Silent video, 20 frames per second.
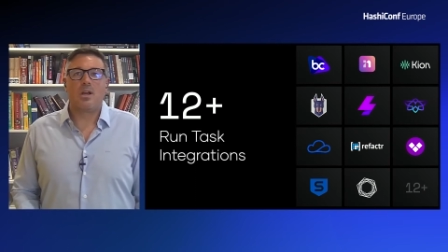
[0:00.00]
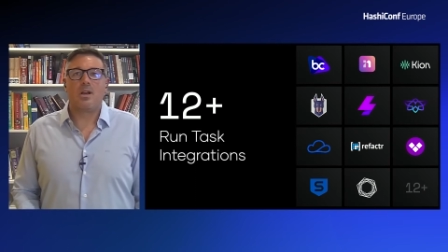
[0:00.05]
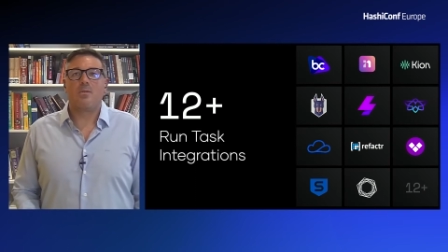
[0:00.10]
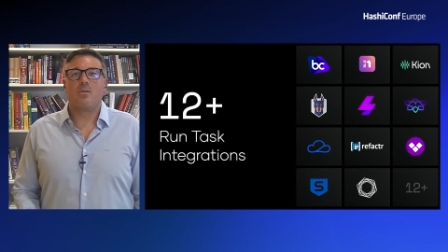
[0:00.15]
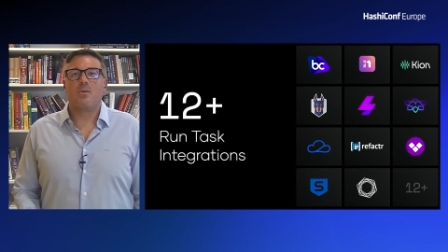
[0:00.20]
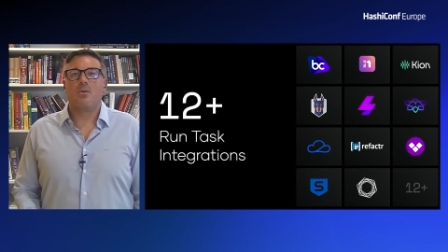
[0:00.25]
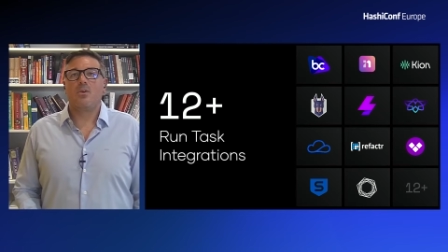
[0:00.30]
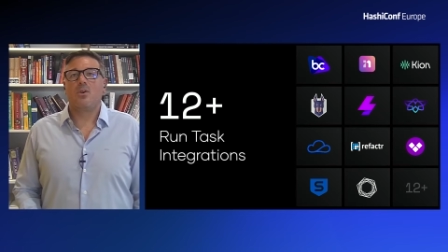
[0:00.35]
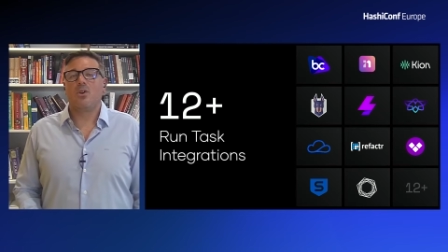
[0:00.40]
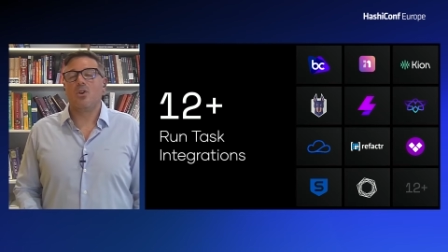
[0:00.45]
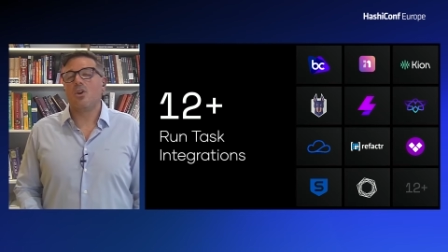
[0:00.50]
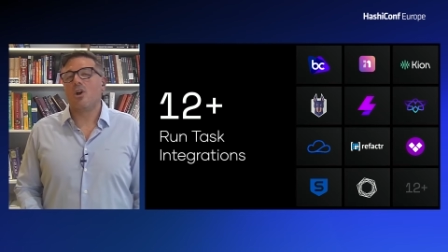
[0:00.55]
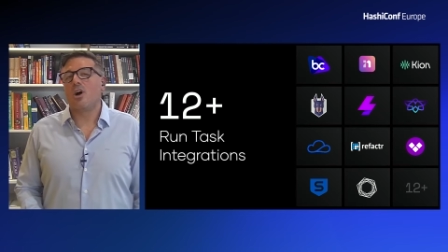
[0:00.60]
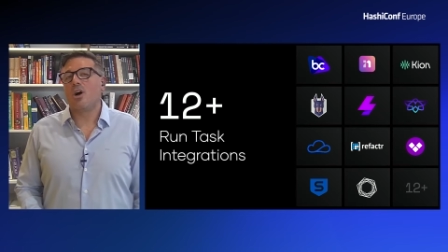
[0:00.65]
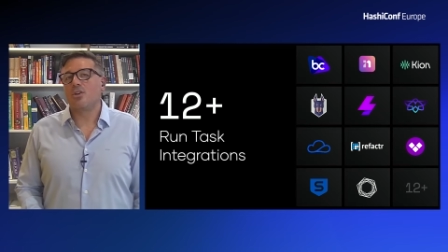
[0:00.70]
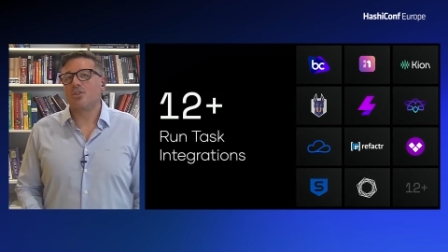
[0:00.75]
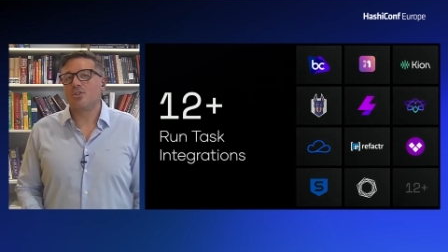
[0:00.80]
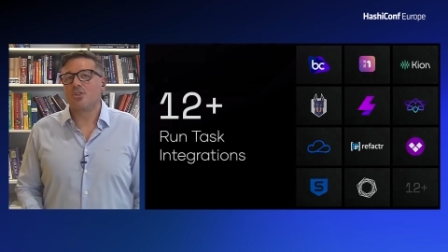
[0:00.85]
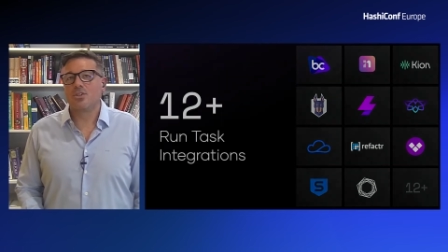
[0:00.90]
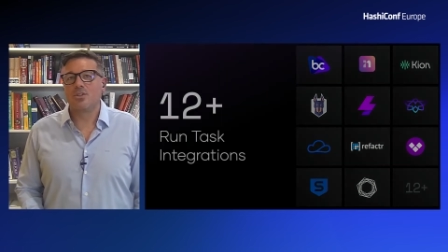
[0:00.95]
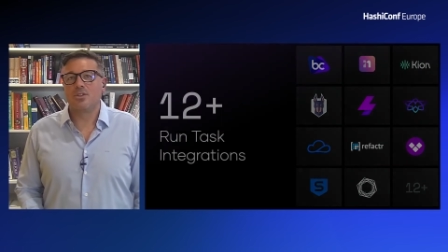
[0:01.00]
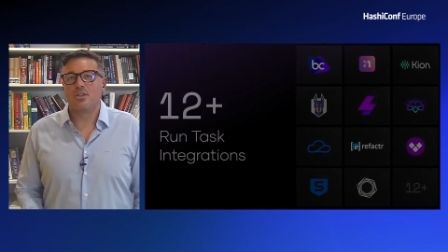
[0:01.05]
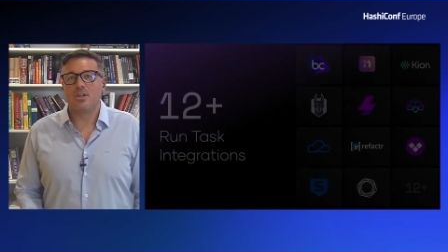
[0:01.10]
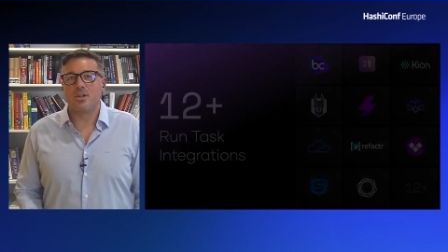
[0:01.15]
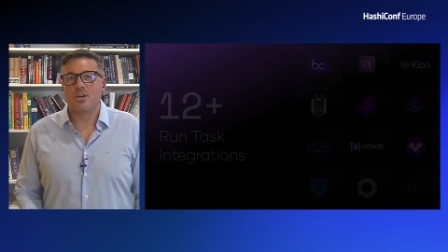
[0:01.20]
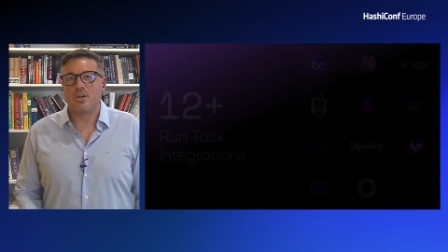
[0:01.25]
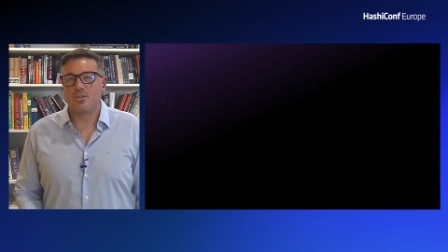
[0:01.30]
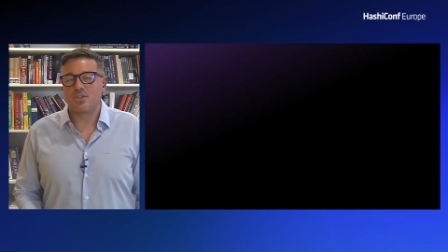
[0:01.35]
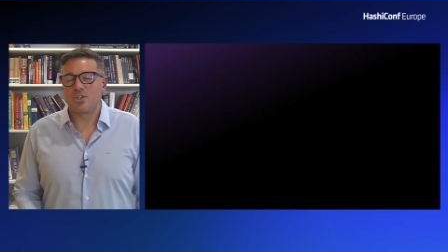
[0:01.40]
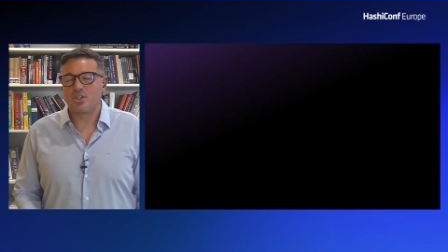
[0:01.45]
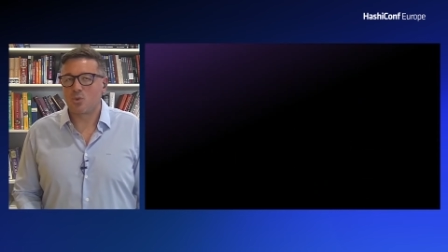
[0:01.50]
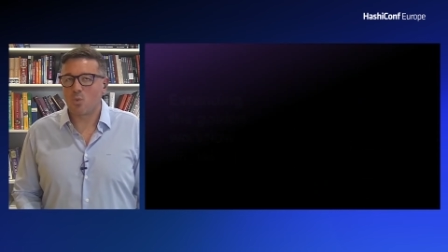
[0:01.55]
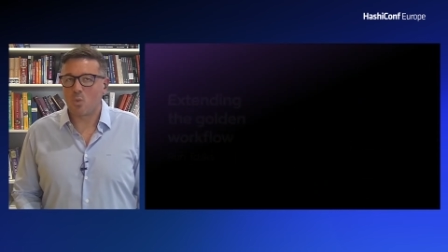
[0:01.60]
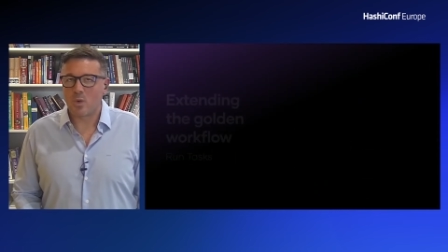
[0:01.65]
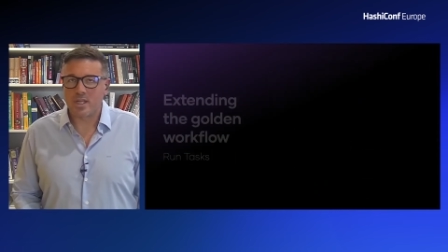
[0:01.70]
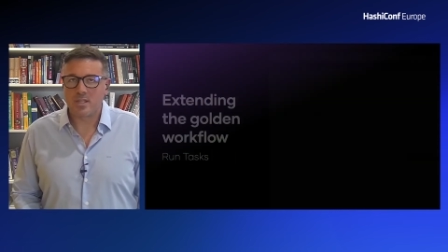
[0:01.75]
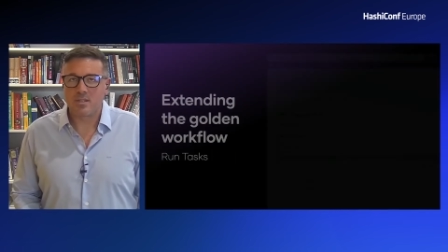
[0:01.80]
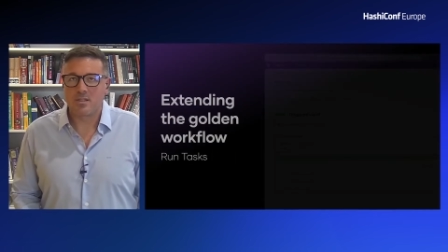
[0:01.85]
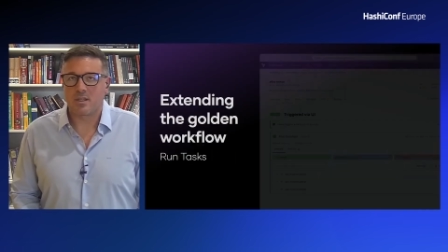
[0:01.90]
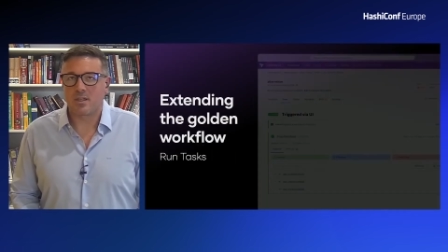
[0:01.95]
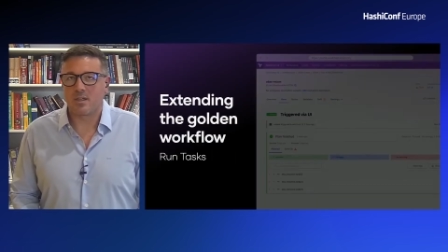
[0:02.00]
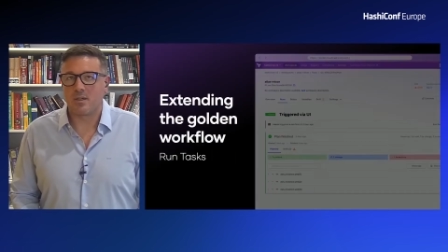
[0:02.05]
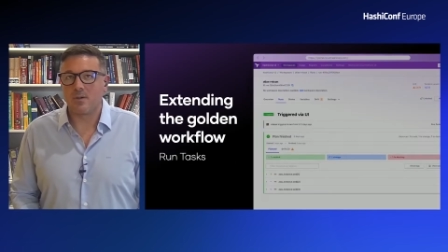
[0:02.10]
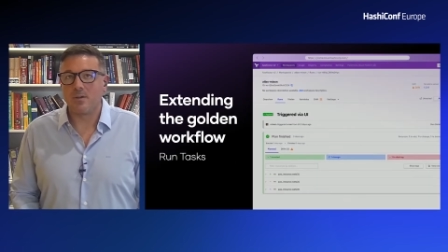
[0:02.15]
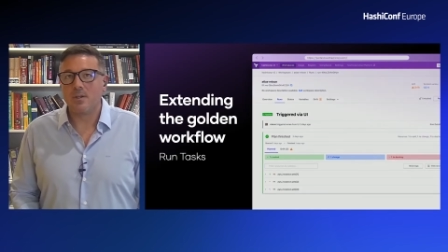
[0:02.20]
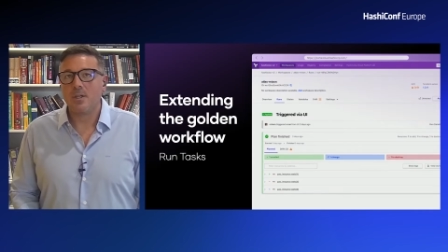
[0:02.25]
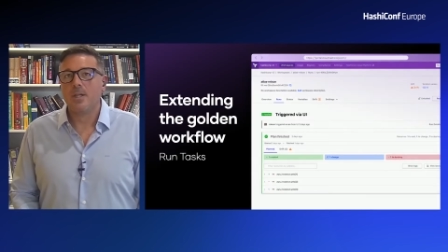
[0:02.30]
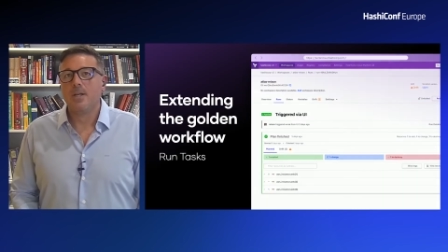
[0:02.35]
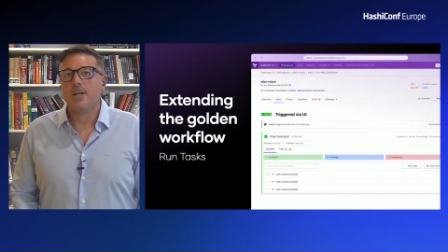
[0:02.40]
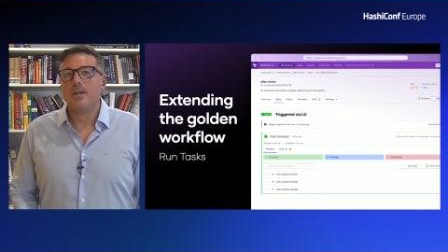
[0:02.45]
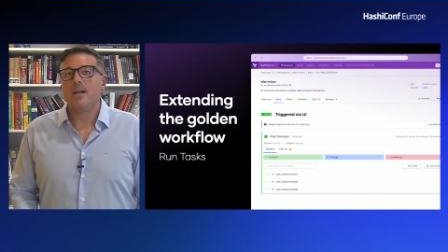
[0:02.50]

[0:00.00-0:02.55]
uh, launched you know just weeks ago.